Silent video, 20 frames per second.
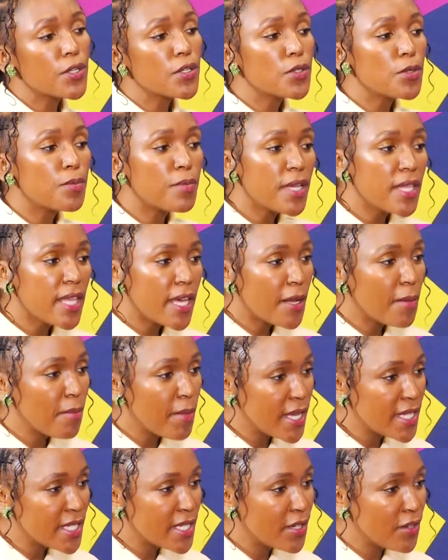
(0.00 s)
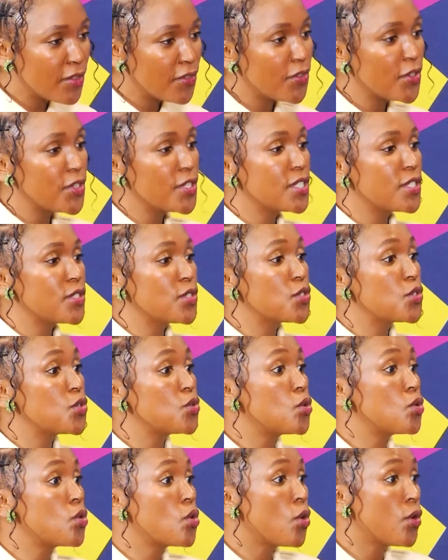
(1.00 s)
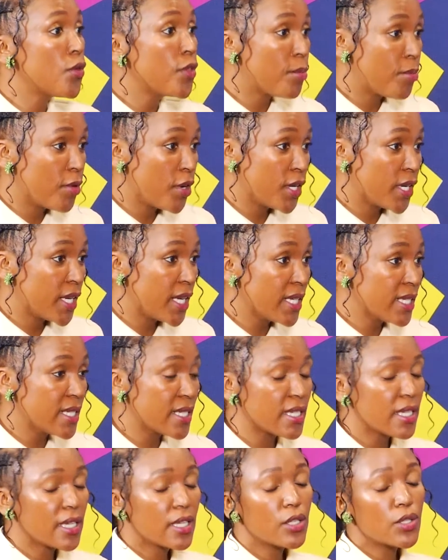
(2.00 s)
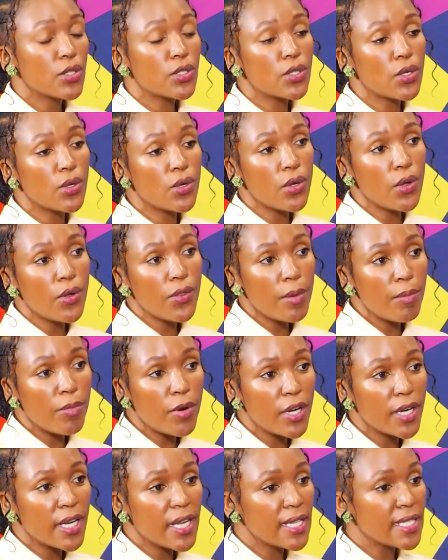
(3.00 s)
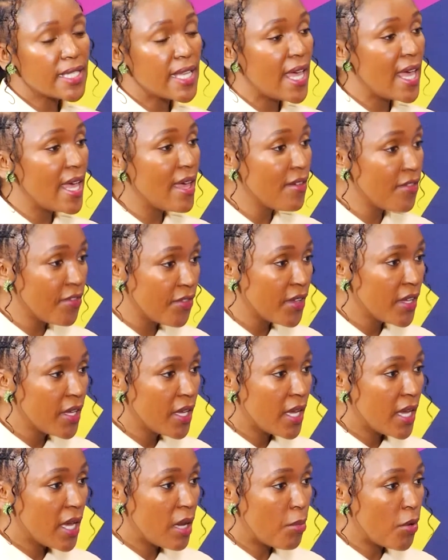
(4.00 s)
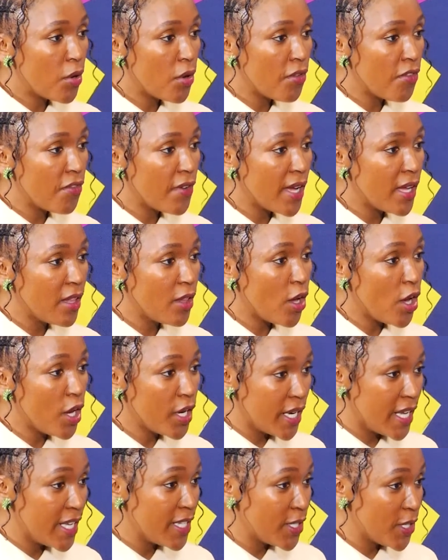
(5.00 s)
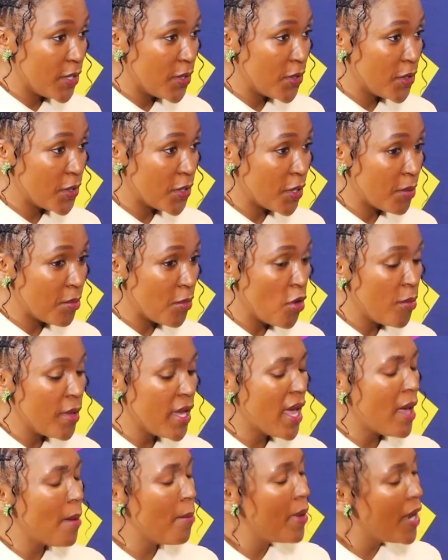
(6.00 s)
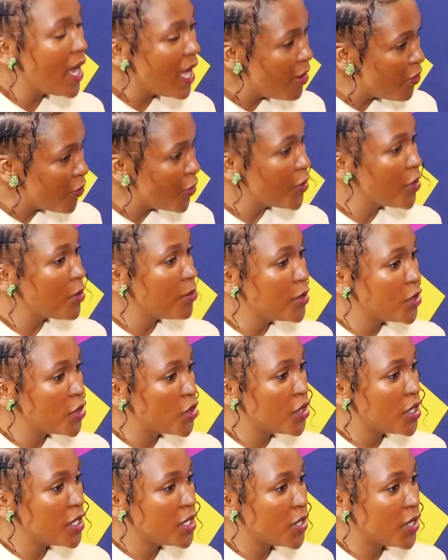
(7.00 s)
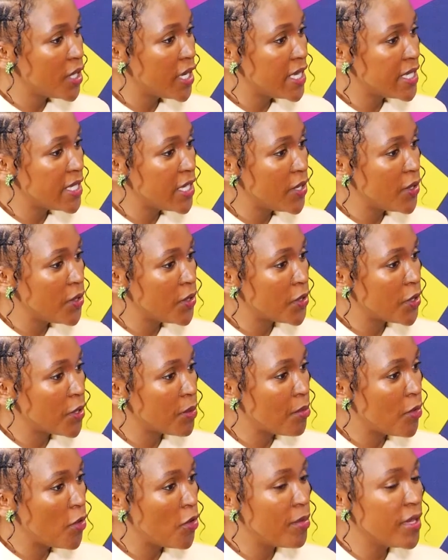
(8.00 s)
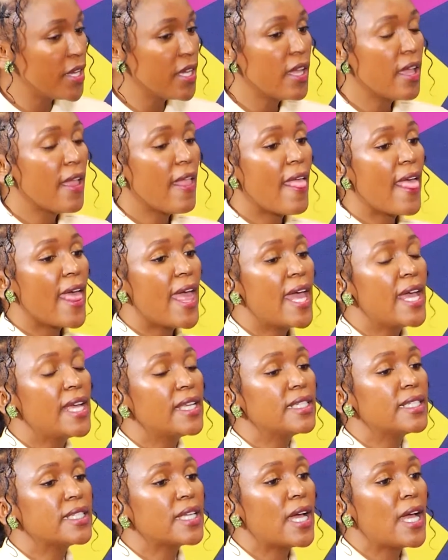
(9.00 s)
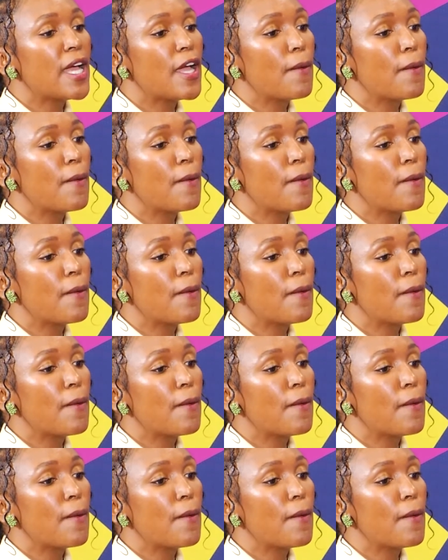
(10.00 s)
So to be that ambassador first is to know the products. So know the products, have a profile on SAYouth.mobi, apply for an opportunity on SAYouth.mobi, and